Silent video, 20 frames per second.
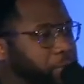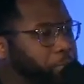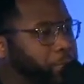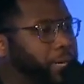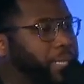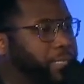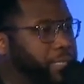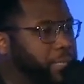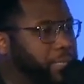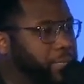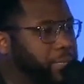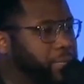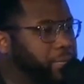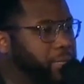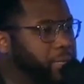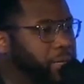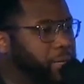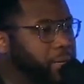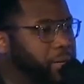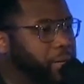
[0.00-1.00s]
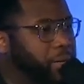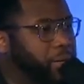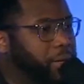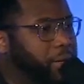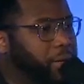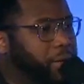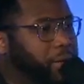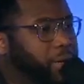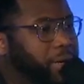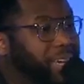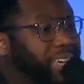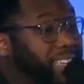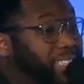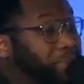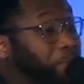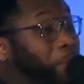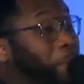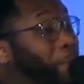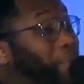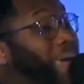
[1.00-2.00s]
presence. His
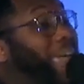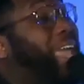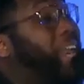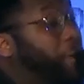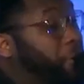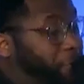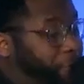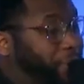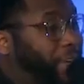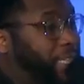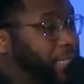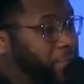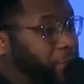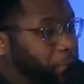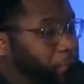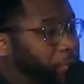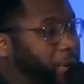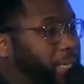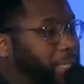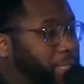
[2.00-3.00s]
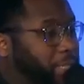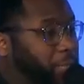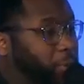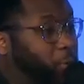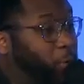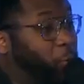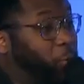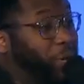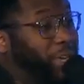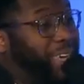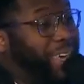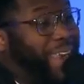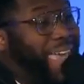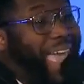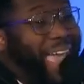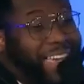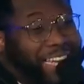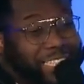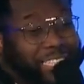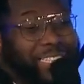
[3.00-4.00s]
manifested presence, where we can
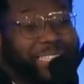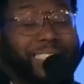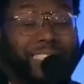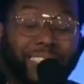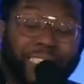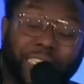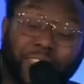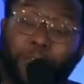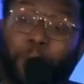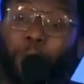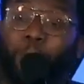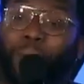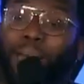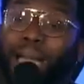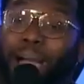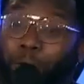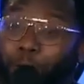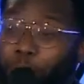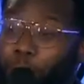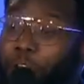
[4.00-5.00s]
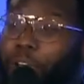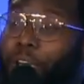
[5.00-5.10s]
actually see the power